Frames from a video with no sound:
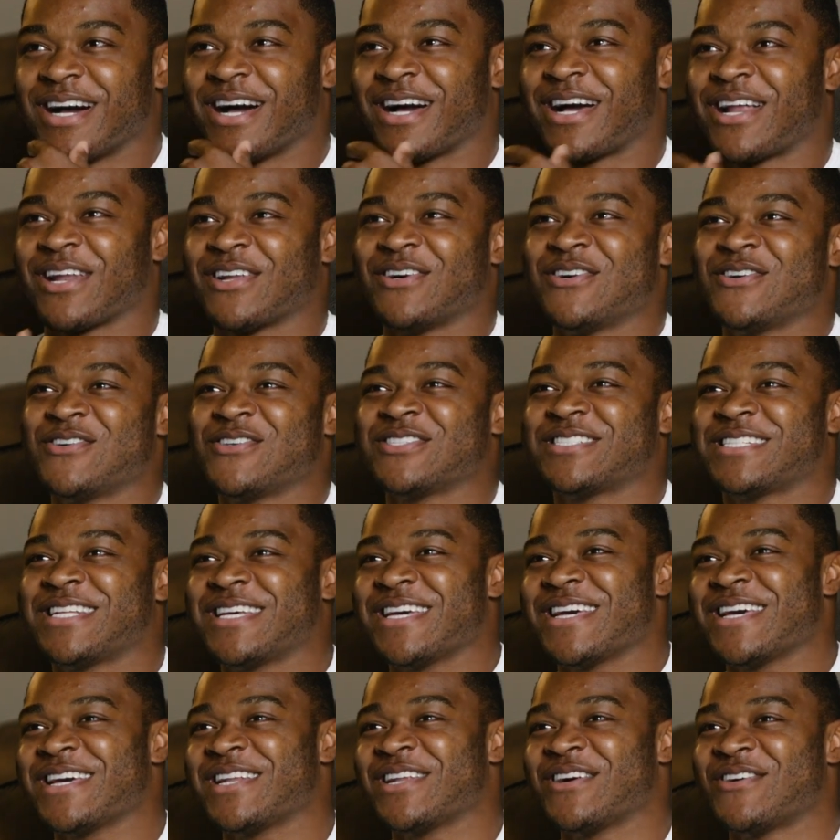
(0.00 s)
Closed
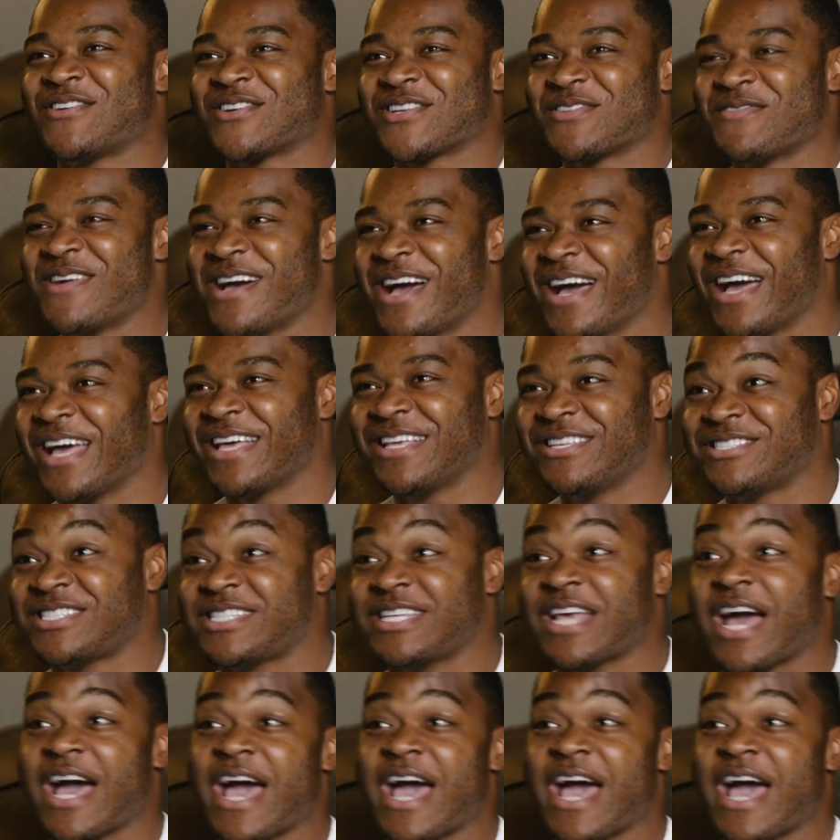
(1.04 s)
in on him. You see,